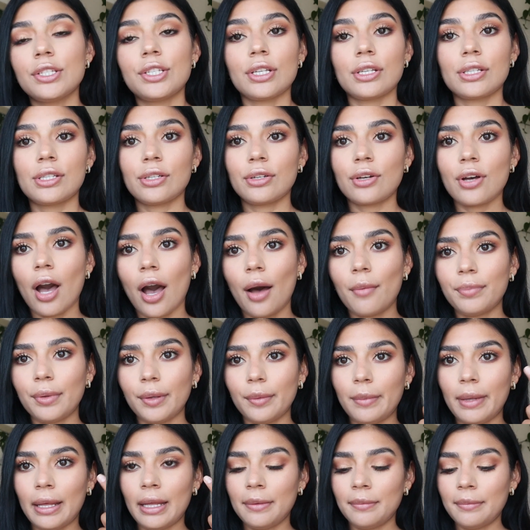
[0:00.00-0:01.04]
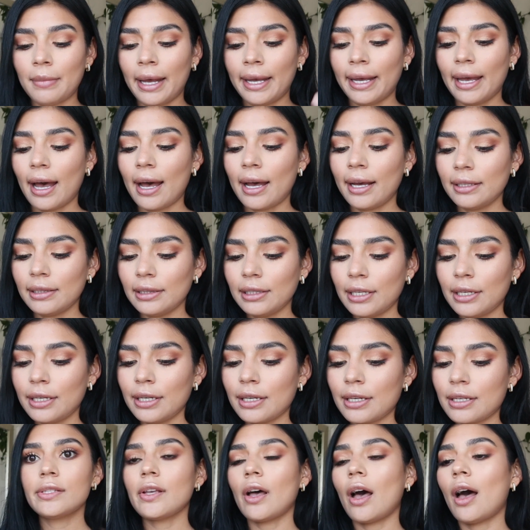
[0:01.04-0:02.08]
just to complement my eye
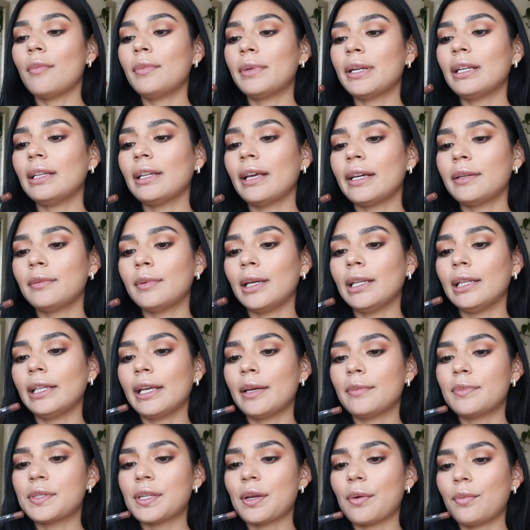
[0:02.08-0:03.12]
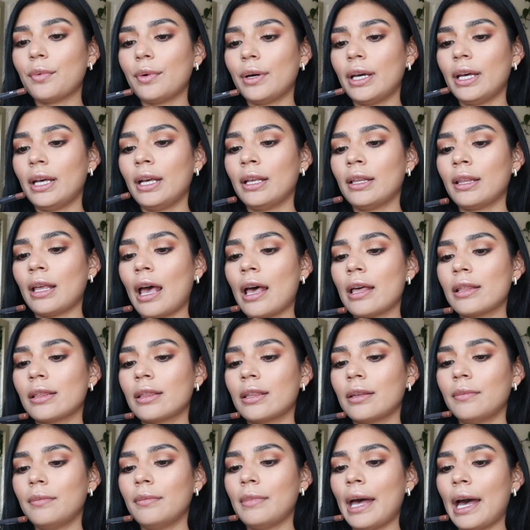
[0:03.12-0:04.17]
look. So I'm gonna line my lips with
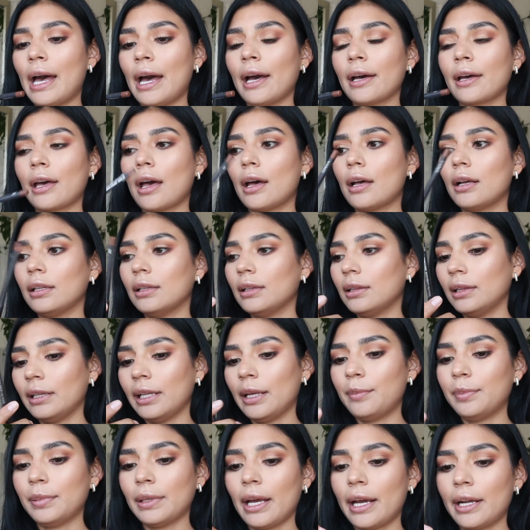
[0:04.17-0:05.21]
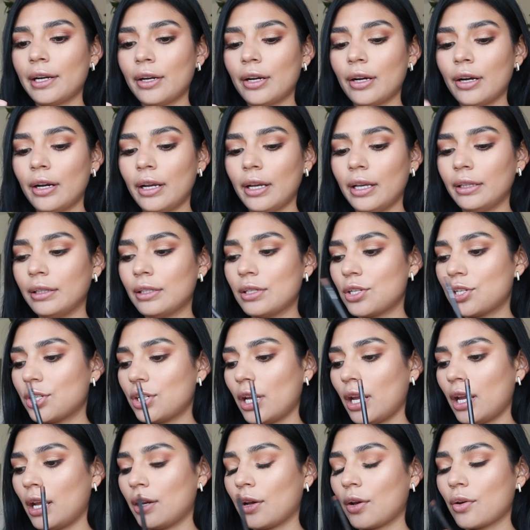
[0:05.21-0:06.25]
the MAC lip liner in the
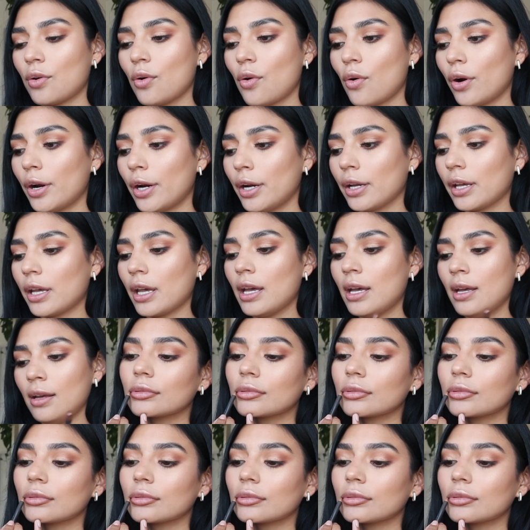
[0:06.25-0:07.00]
shade Cork.